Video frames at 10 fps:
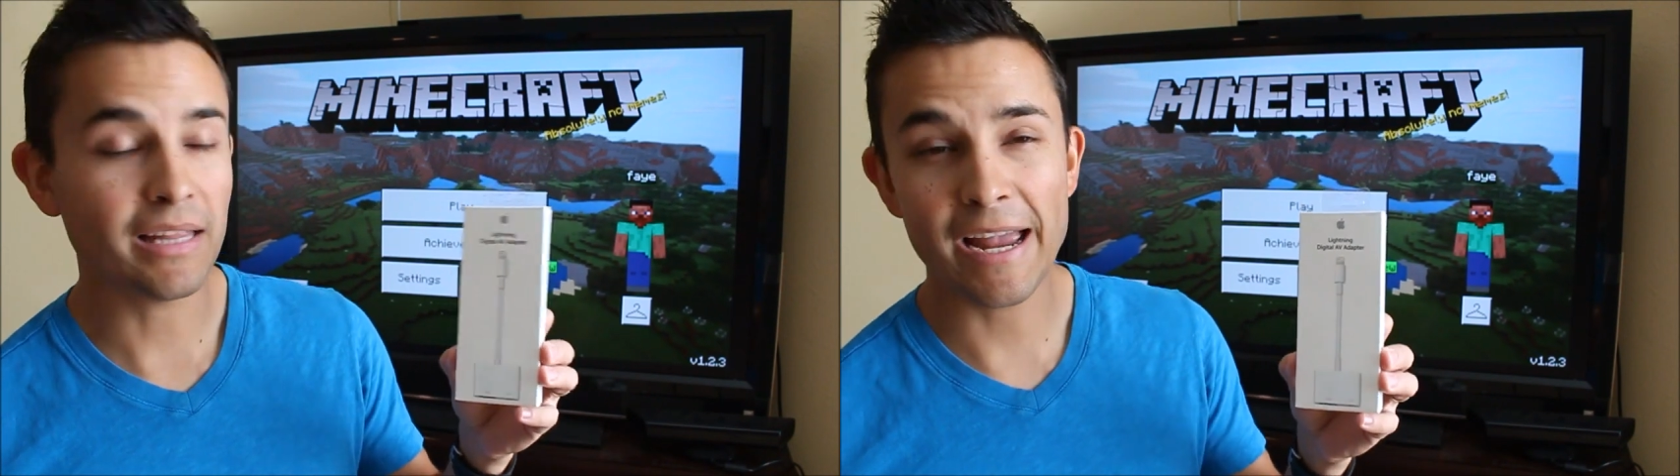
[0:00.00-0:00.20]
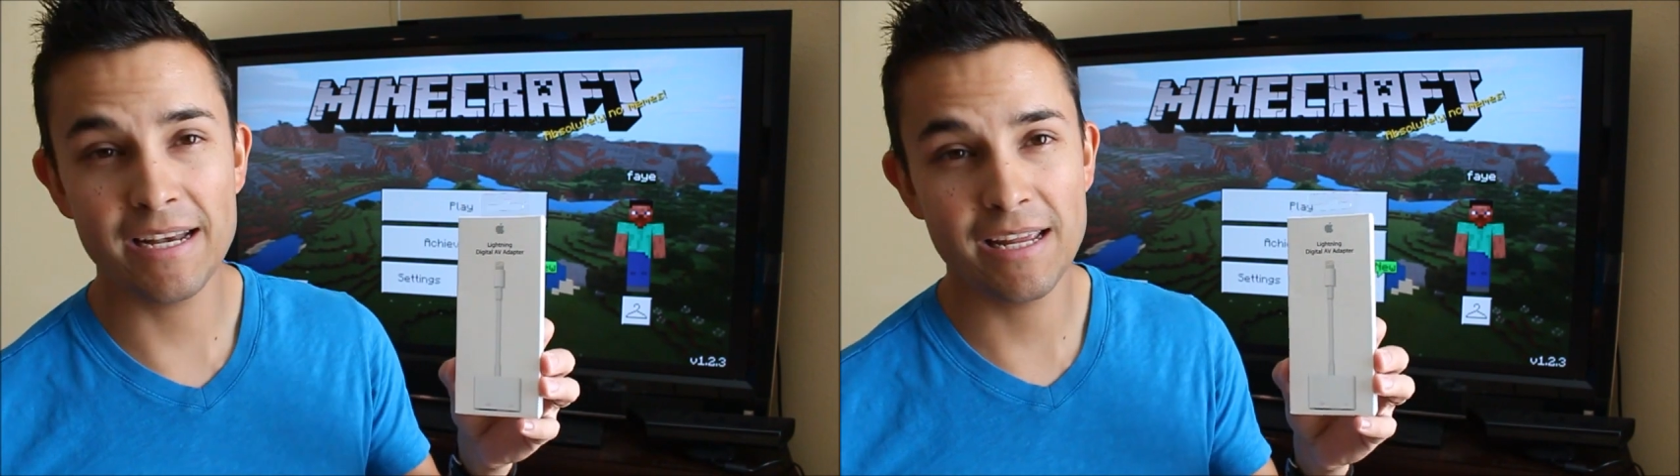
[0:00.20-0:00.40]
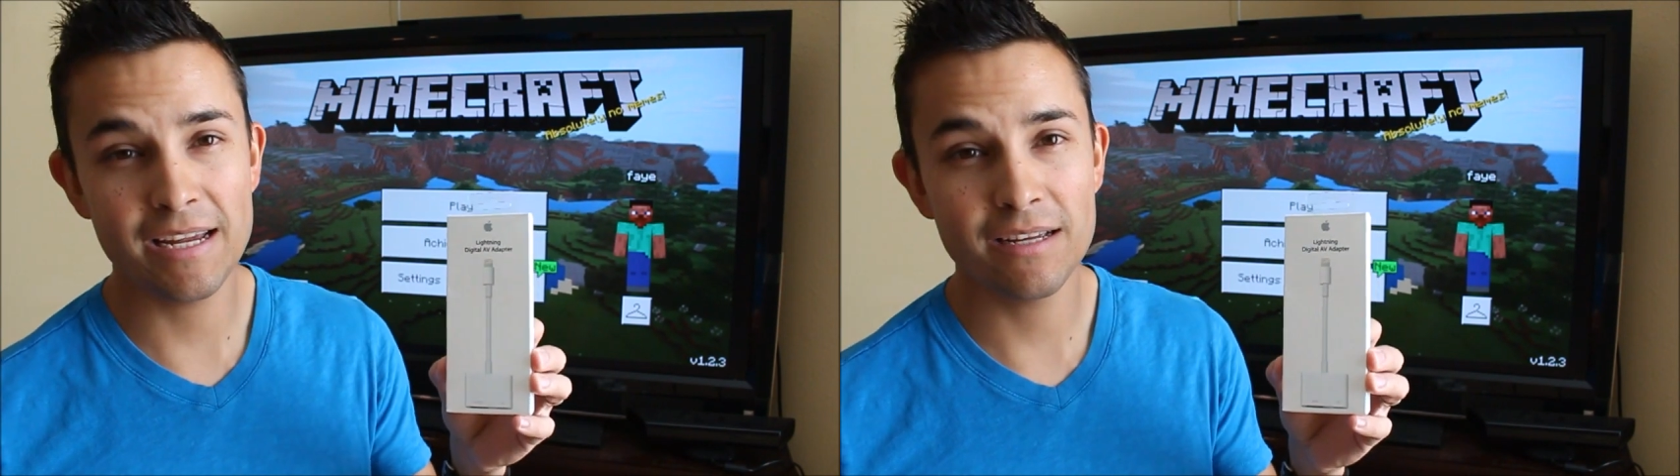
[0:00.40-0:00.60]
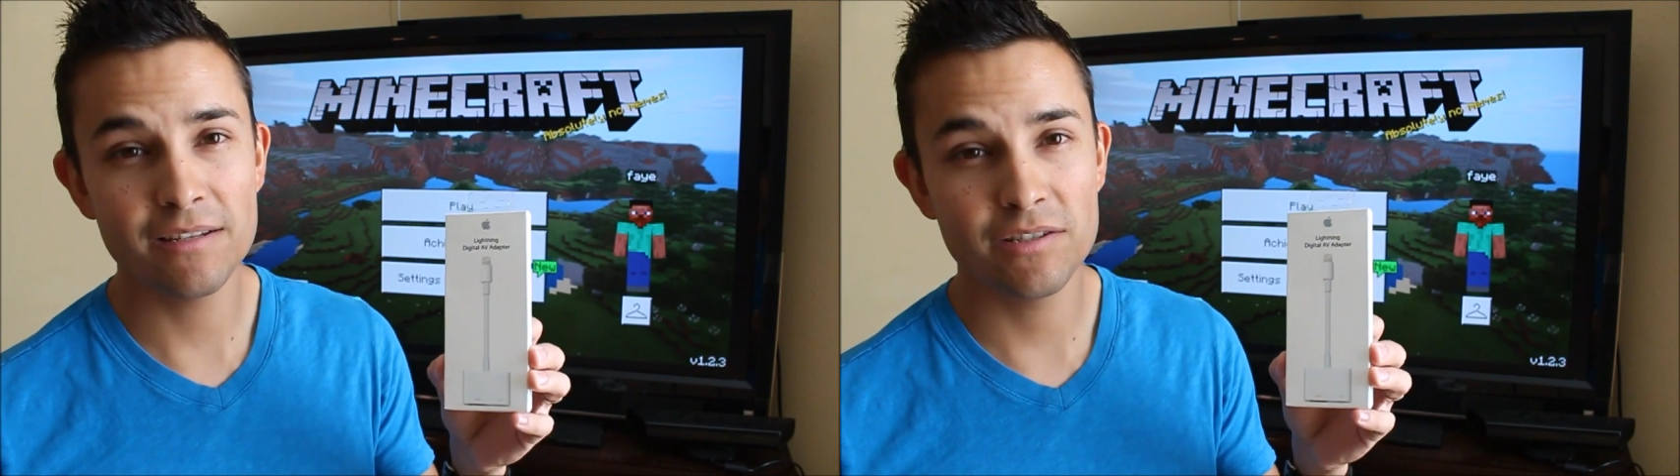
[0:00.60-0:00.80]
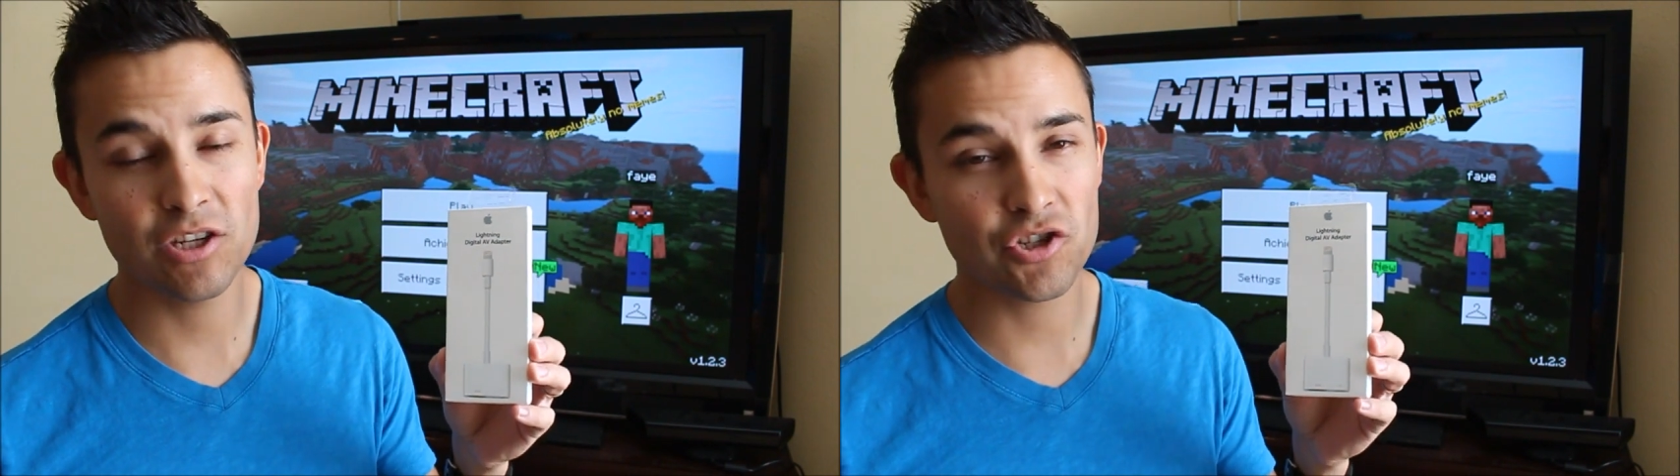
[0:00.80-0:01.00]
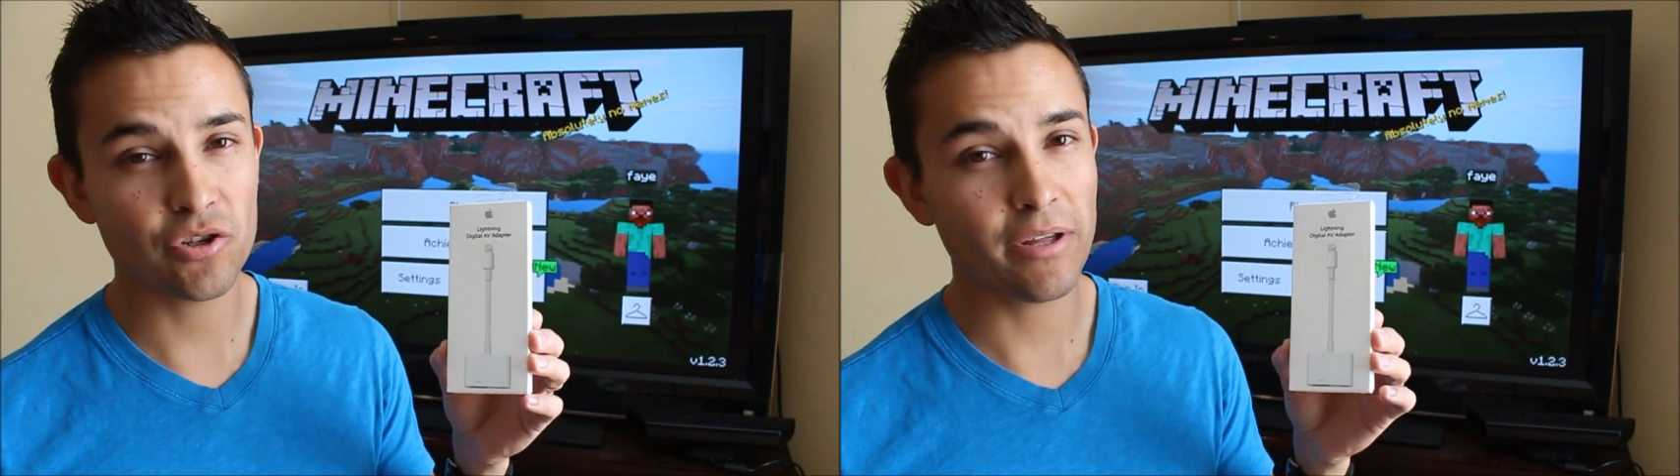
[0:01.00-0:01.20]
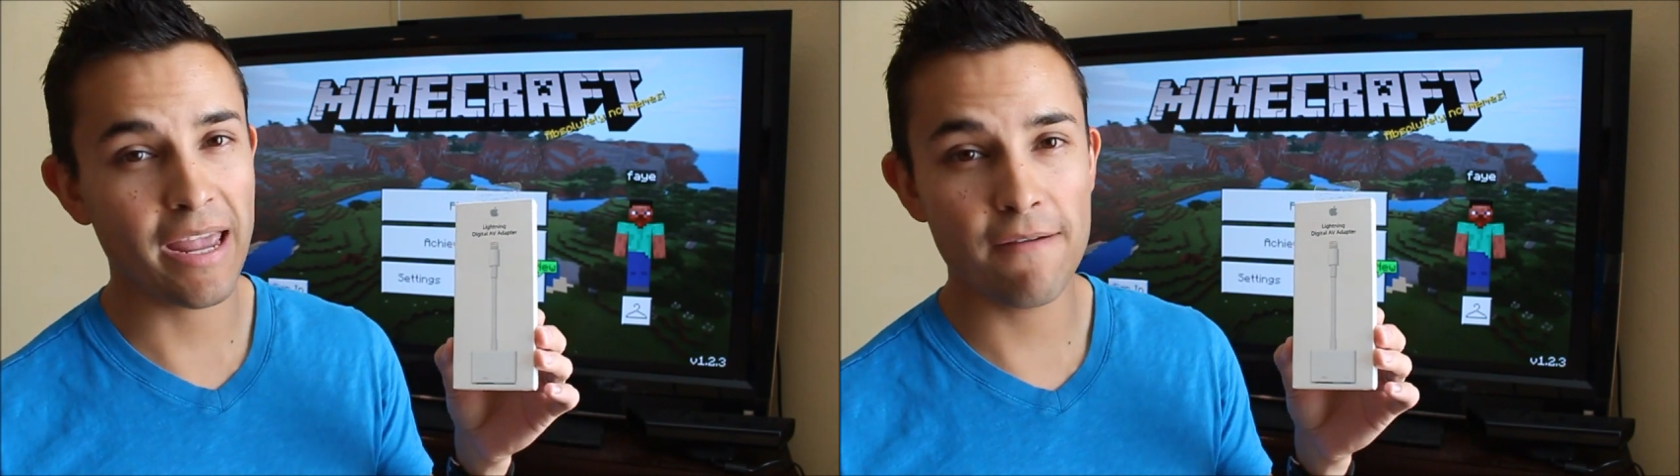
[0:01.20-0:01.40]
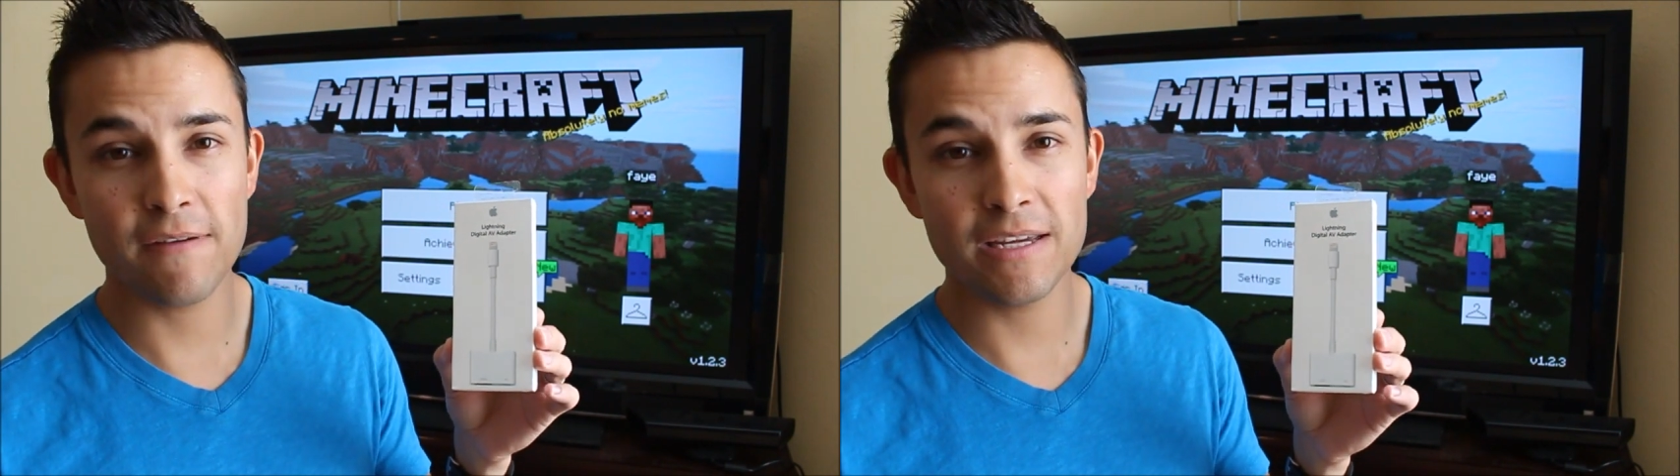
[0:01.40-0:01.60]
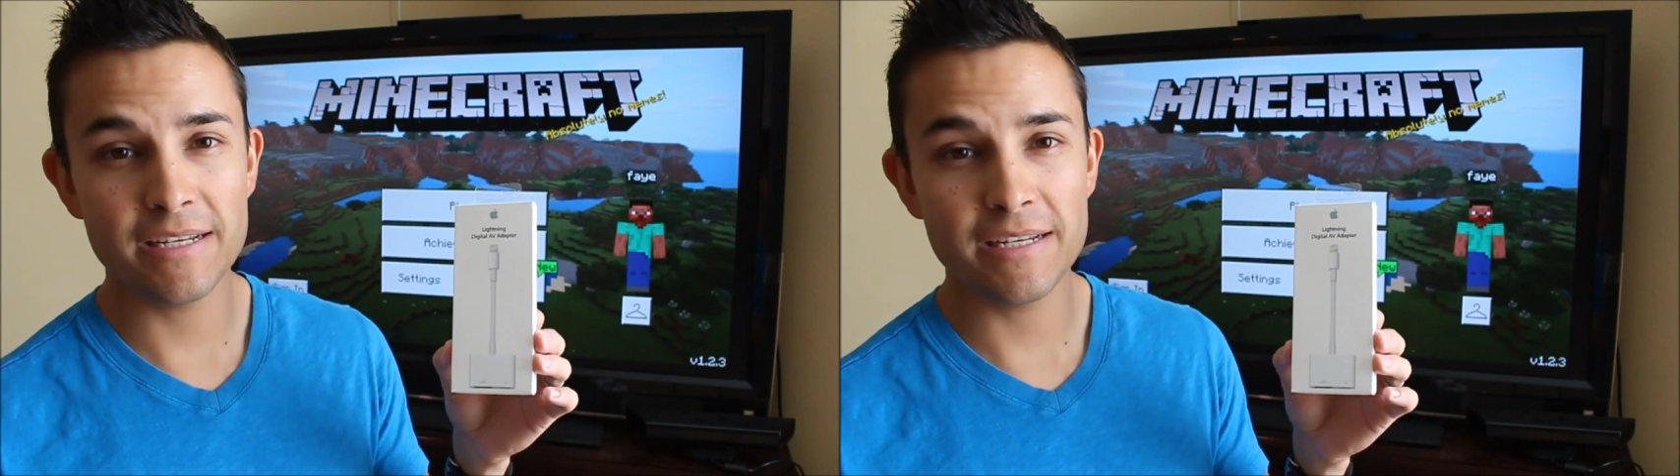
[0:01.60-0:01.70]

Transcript: Lightning digital AV